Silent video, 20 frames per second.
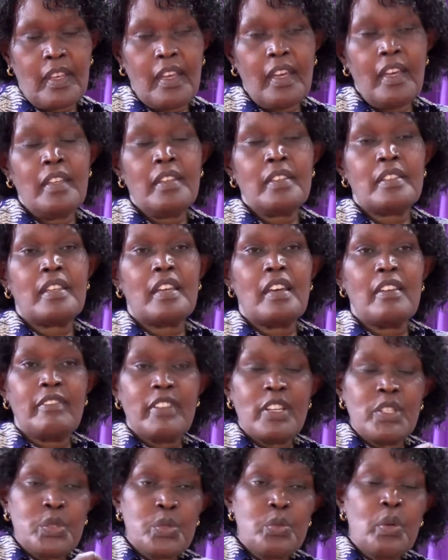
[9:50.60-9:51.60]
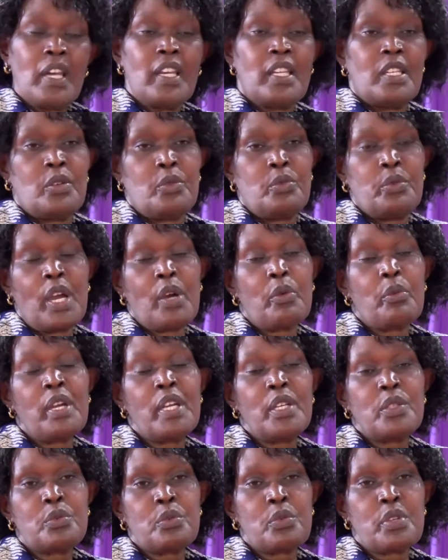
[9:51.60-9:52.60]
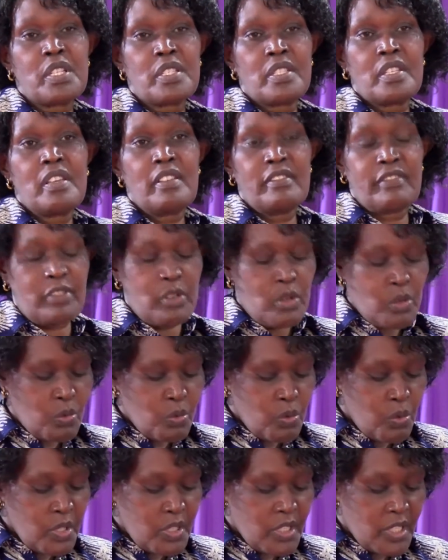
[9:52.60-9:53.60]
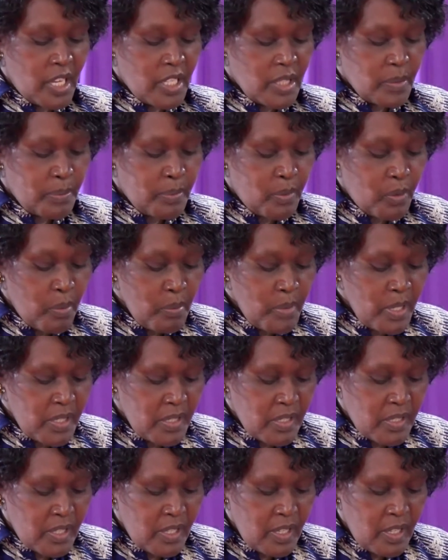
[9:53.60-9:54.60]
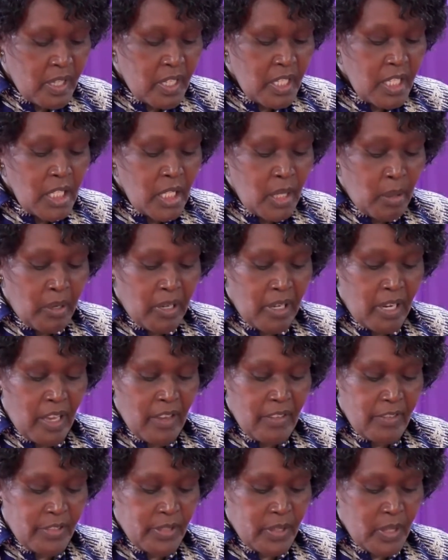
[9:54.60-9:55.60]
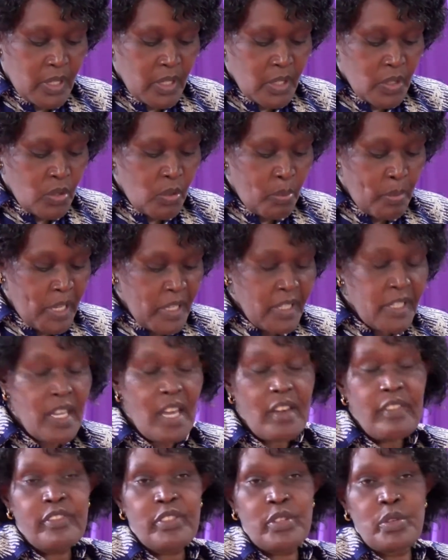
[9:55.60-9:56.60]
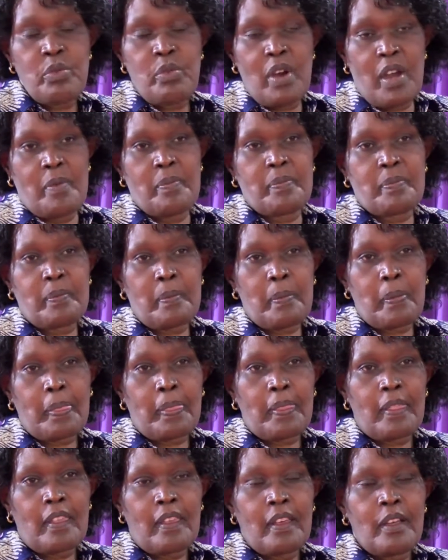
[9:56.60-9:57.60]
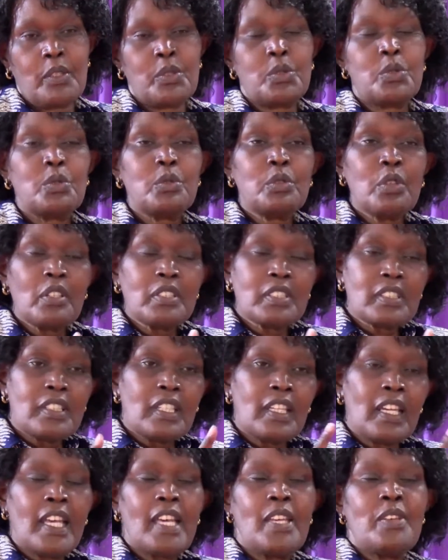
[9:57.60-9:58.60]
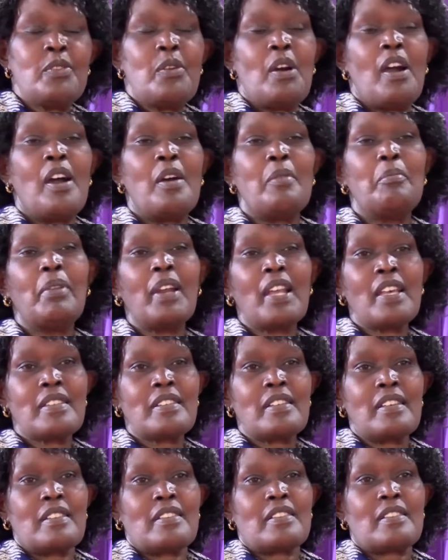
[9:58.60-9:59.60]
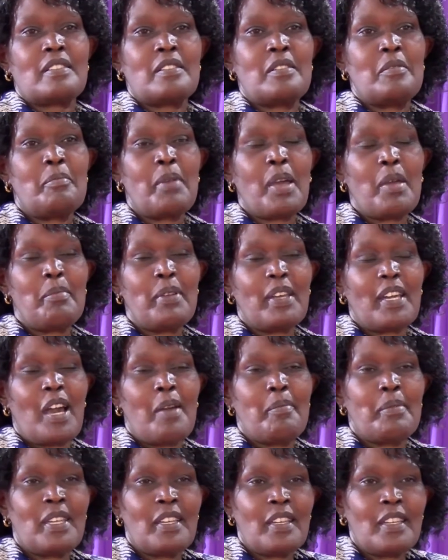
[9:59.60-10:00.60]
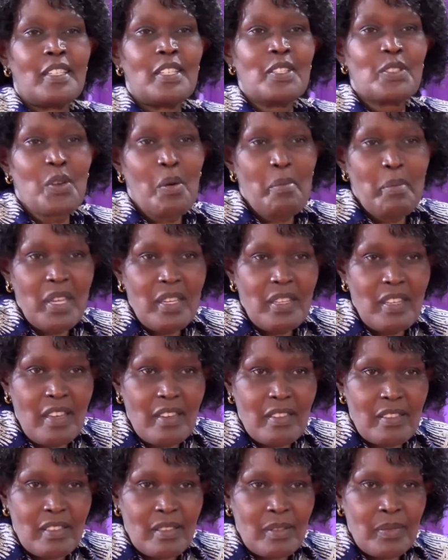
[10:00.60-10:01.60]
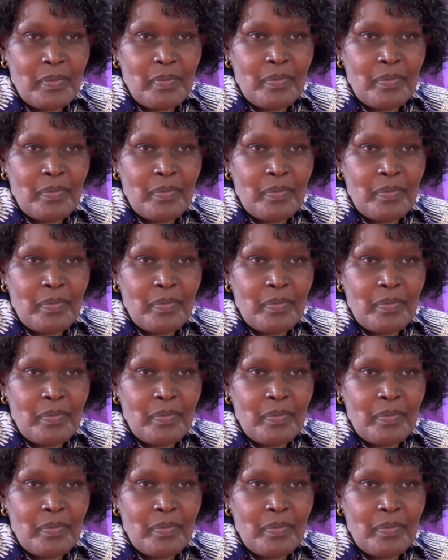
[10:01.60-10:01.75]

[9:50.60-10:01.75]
And eventually, we are going to receive what he has promised in our lives. So my dear viewer, do not delay your blessings by becoming disobedient.